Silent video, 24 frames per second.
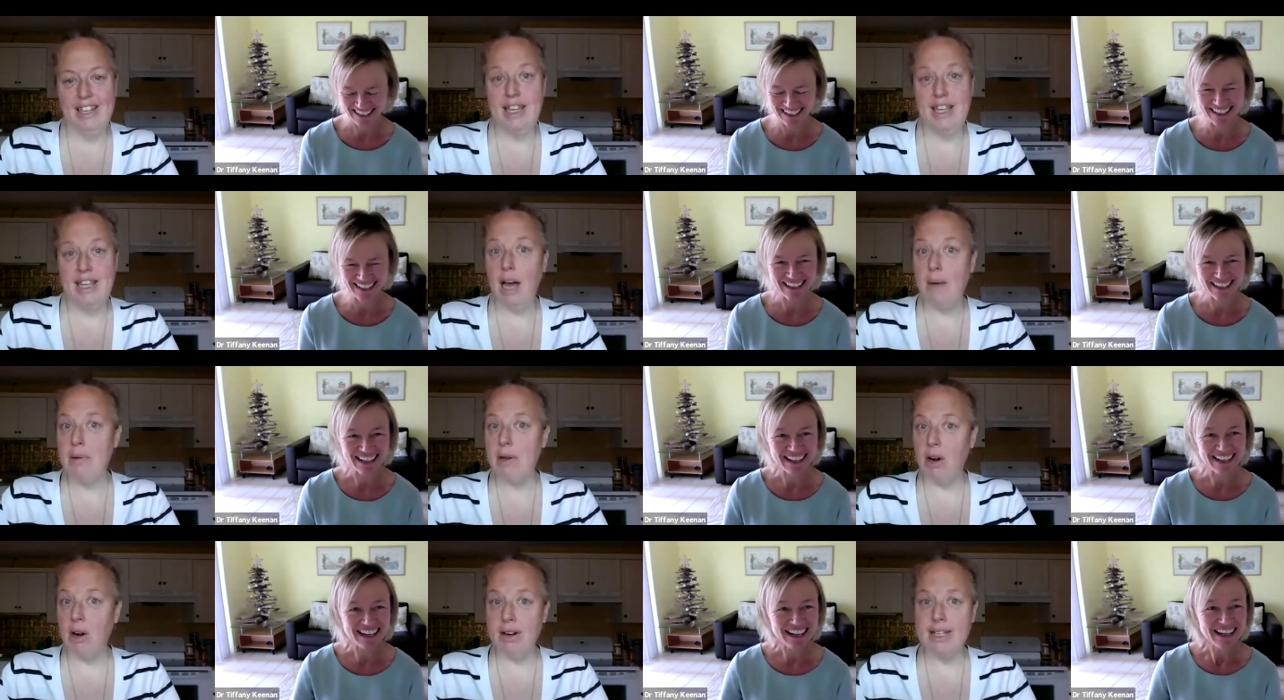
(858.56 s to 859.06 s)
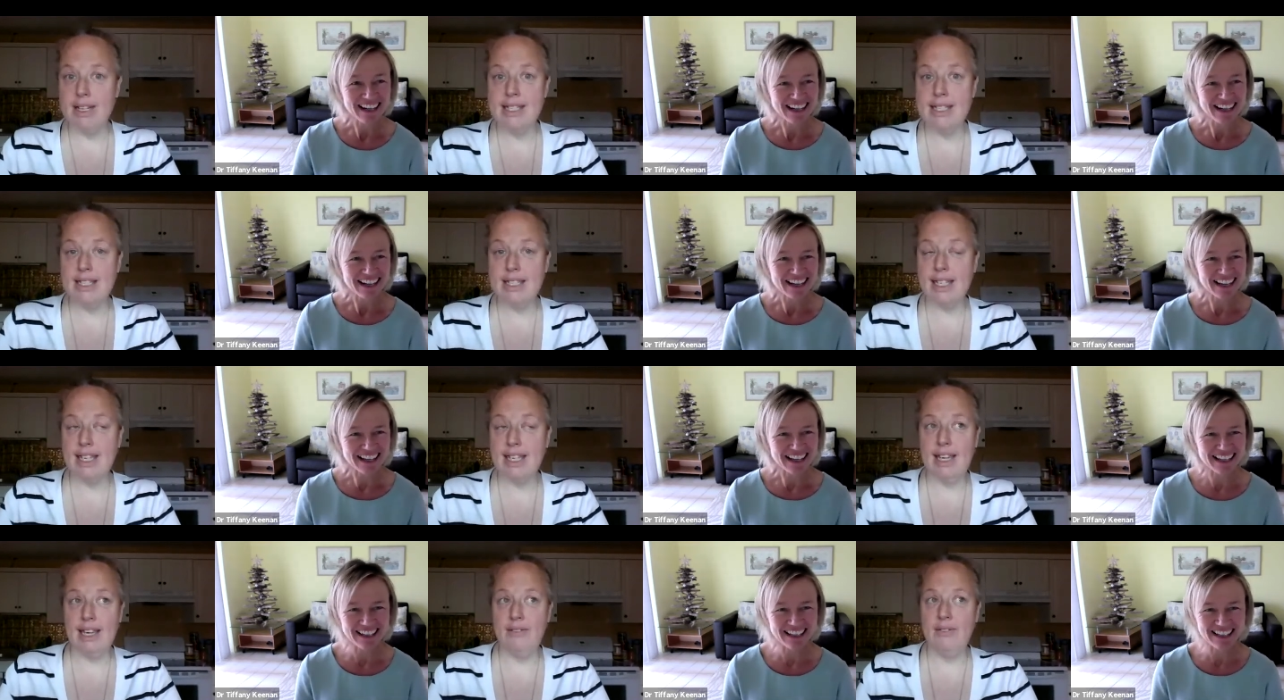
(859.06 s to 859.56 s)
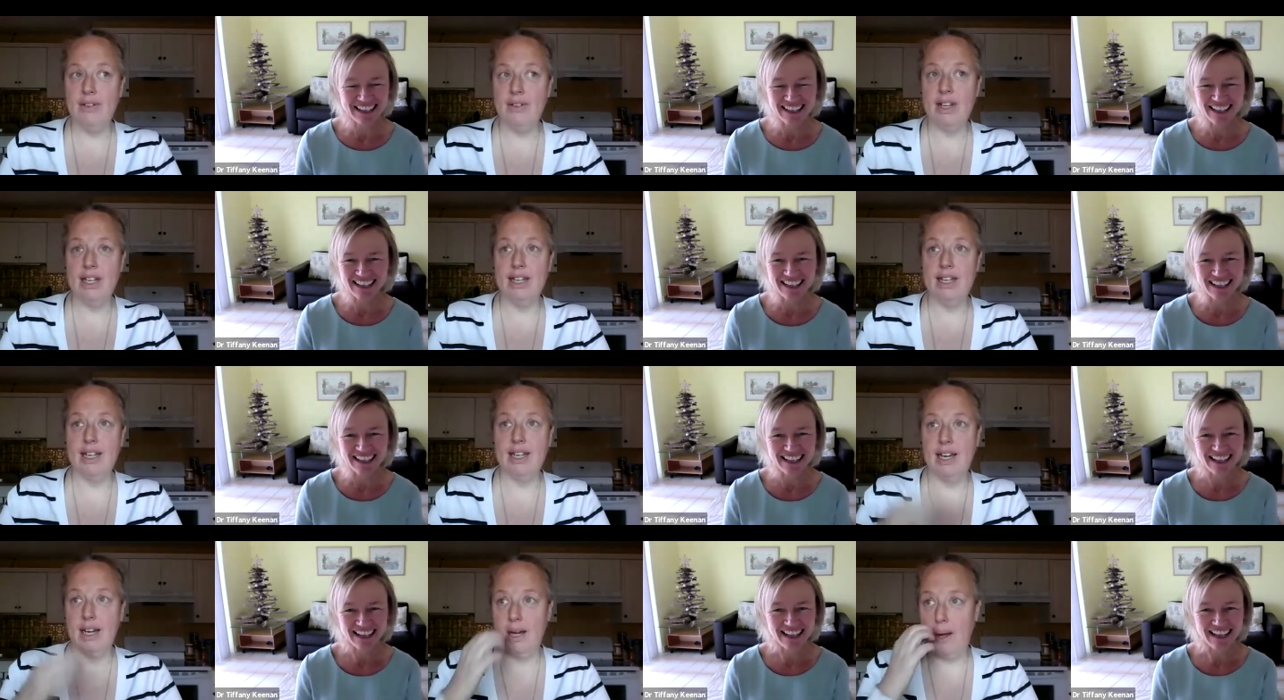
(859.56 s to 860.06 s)
Speaker 1: yeah but honestly
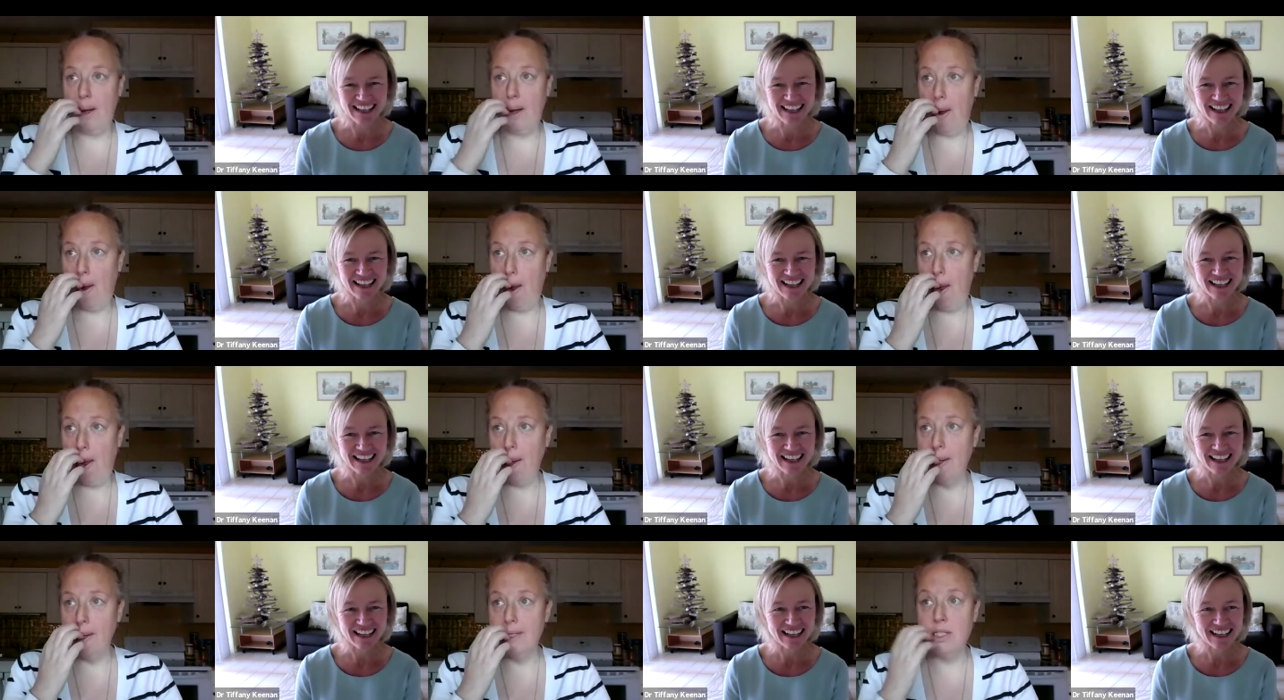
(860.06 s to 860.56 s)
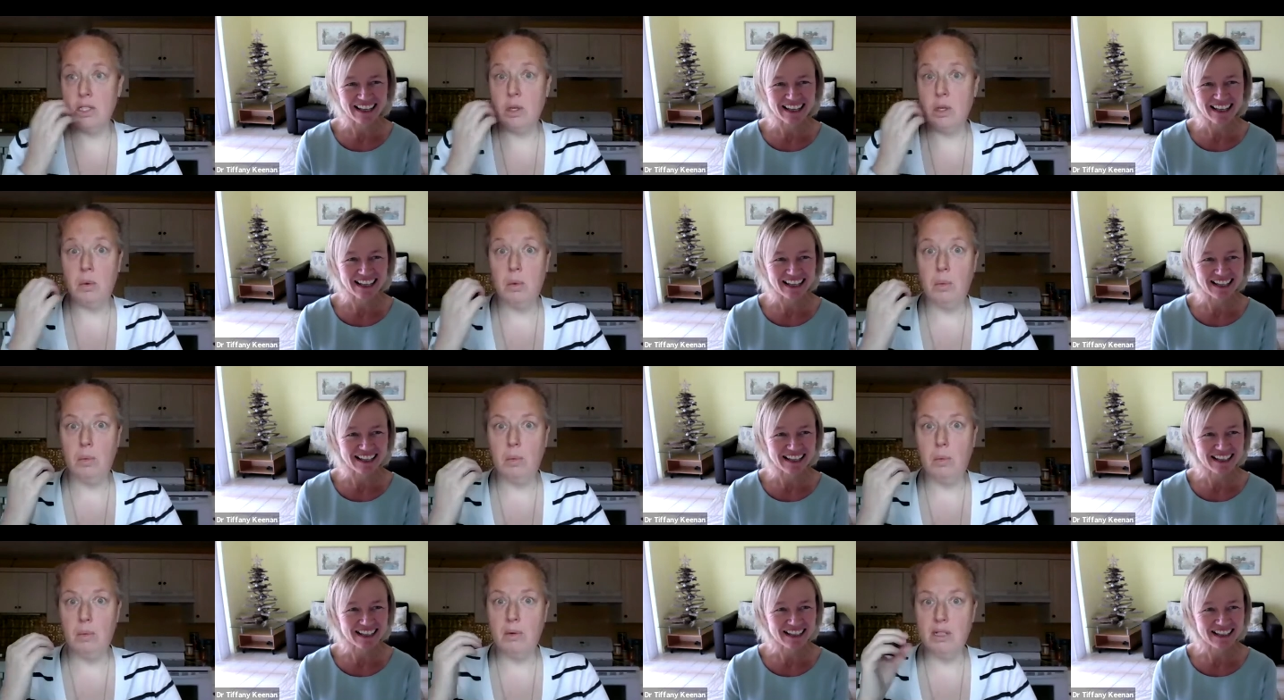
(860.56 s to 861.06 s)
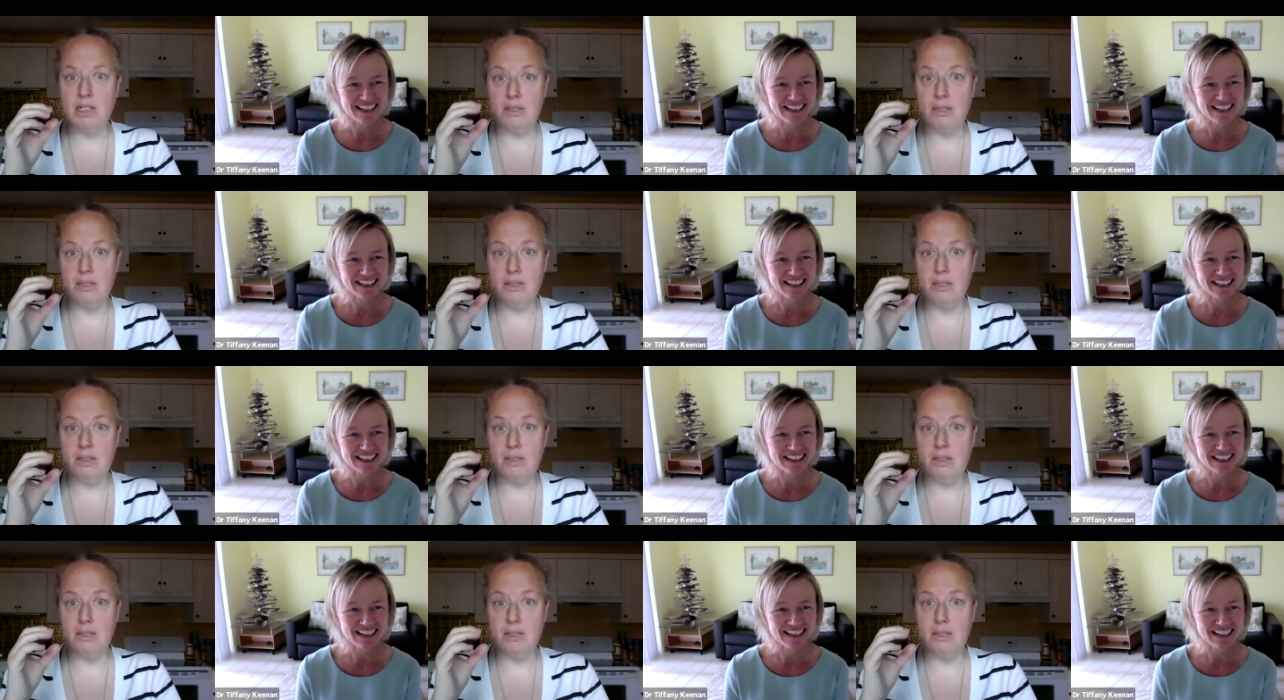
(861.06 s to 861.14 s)
even uh, so